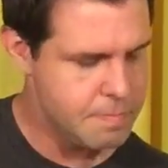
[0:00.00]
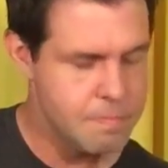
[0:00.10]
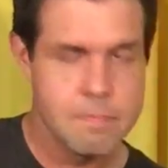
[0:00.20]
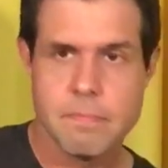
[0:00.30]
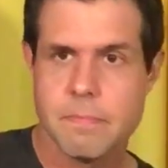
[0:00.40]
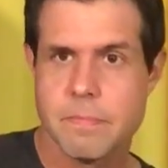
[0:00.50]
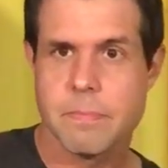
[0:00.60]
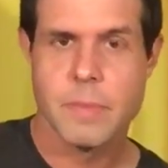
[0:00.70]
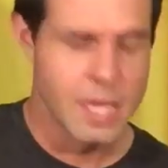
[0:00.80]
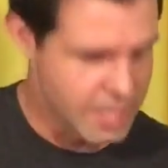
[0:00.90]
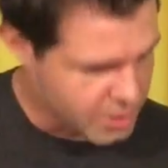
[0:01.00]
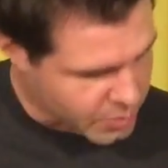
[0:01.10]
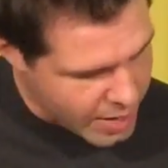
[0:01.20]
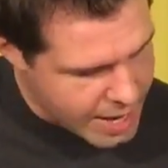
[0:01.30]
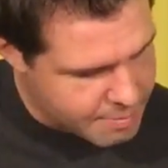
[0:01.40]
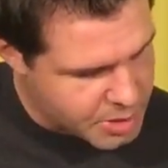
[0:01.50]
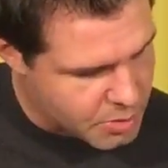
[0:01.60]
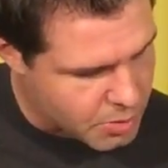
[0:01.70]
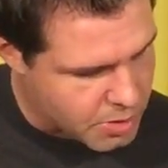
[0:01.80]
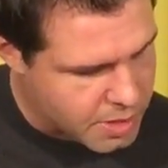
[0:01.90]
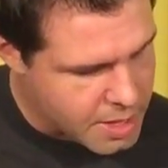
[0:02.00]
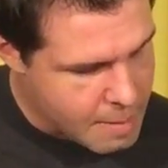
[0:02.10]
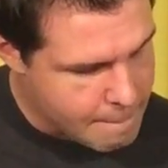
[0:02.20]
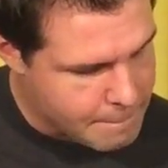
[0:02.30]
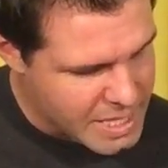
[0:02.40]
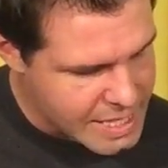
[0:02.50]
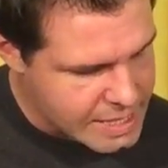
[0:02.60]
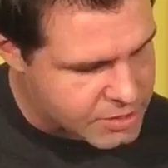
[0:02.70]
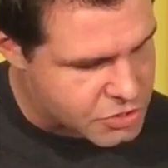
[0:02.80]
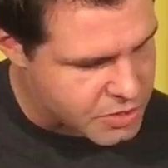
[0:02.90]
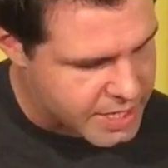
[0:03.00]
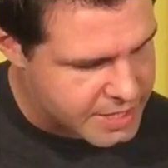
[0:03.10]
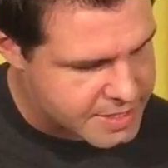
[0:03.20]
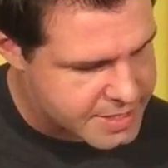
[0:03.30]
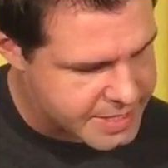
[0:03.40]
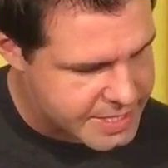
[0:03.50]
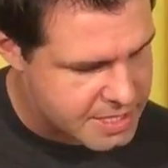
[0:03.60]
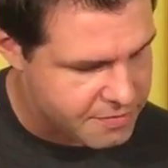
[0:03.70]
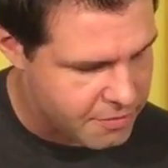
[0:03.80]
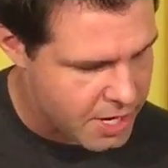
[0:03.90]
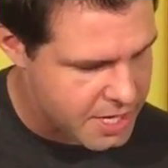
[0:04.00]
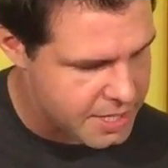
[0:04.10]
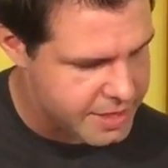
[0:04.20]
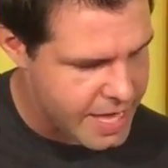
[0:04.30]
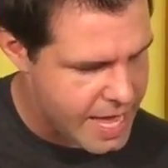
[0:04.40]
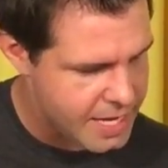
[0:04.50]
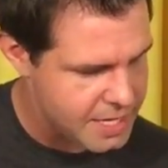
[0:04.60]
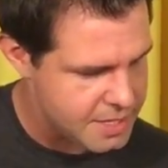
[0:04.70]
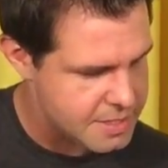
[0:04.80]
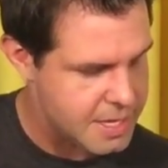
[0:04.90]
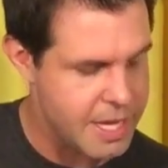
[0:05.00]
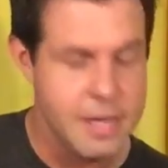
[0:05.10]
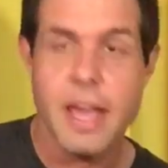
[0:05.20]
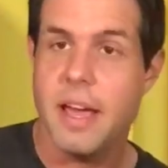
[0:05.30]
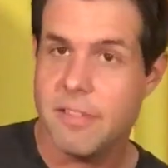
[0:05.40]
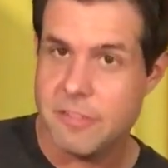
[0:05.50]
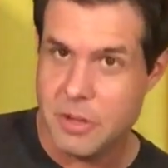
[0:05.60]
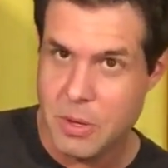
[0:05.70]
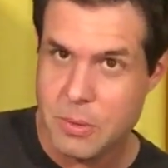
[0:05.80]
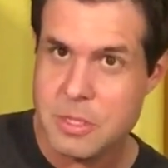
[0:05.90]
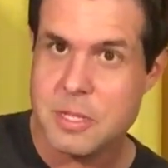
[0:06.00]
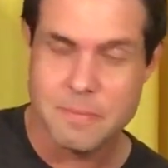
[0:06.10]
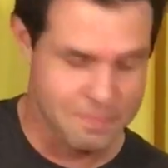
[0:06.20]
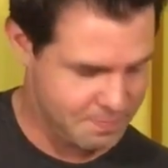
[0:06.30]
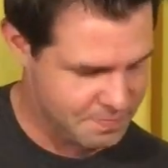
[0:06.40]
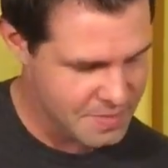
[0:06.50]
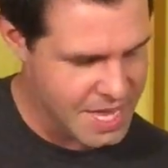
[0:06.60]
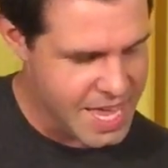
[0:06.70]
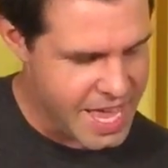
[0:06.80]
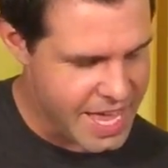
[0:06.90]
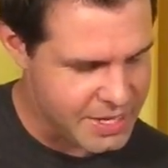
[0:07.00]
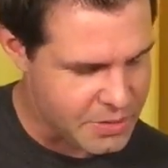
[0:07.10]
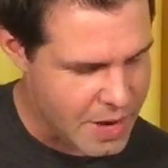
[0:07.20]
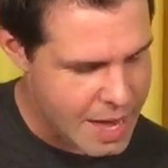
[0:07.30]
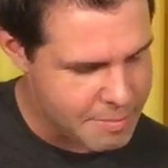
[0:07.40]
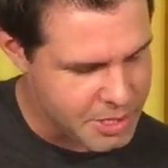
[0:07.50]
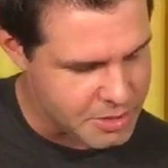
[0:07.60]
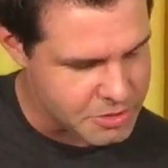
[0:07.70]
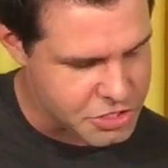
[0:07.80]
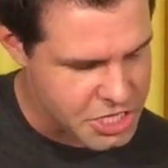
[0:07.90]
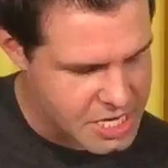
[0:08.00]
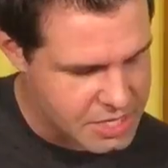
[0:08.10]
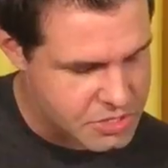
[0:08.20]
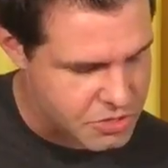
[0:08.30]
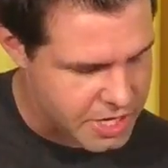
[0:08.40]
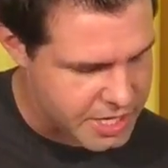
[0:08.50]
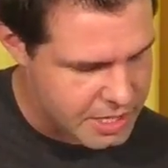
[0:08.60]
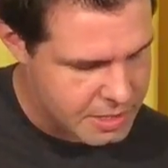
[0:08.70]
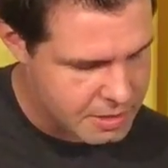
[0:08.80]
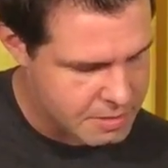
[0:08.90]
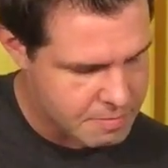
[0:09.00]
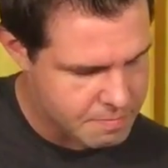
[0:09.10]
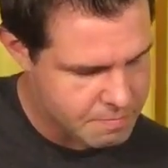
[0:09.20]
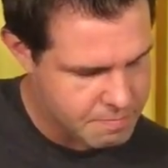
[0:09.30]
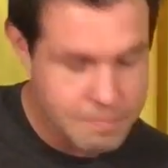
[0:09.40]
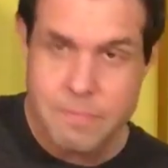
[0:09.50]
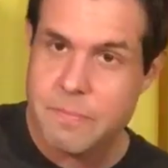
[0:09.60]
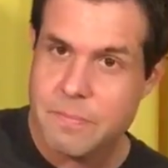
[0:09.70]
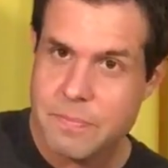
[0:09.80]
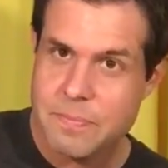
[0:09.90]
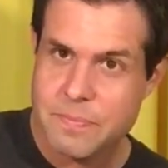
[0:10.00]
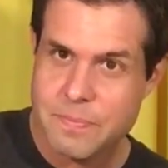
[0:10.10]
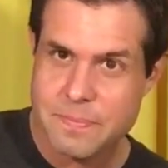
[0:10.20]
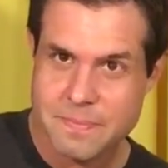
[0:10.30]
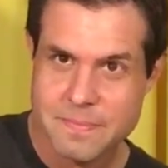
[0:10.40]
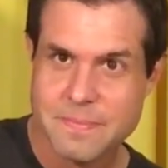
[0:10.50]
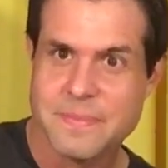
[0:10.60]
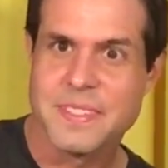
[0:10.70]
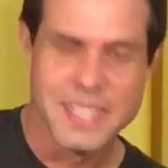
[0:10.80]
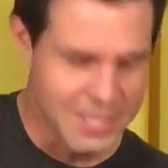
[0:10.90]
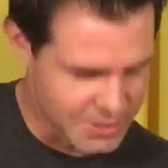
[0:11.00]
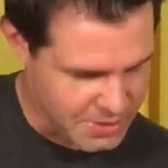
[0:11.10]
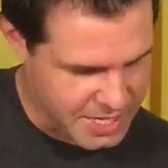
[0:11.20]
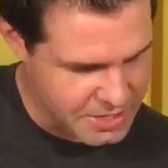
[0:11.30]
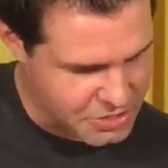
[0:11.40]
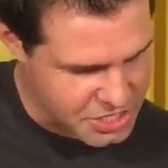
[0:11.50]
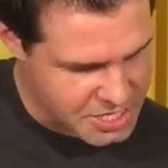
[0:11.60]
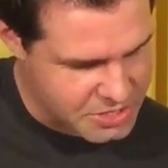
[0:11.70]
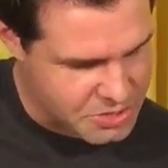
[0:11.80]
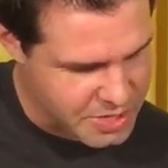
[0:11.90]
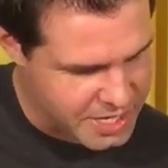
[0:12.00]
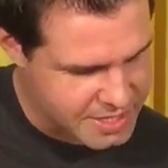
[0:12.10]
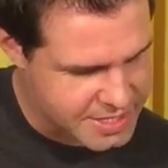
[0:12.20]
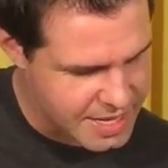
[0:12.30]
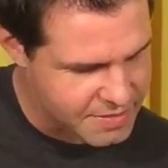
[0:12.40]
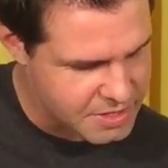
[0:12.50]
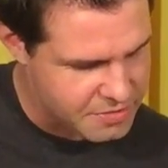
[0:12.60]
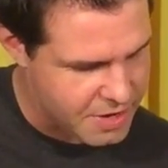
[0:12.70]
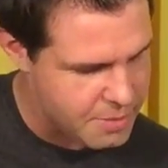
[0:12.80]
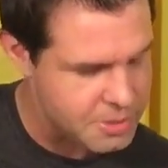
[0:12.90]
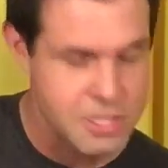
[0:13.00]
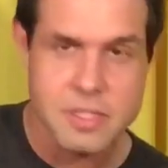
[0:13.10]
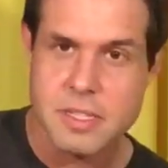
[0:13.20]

Grab your B string 6th fret, that is an F note, and grab your G string, right? G string 7th fret, which is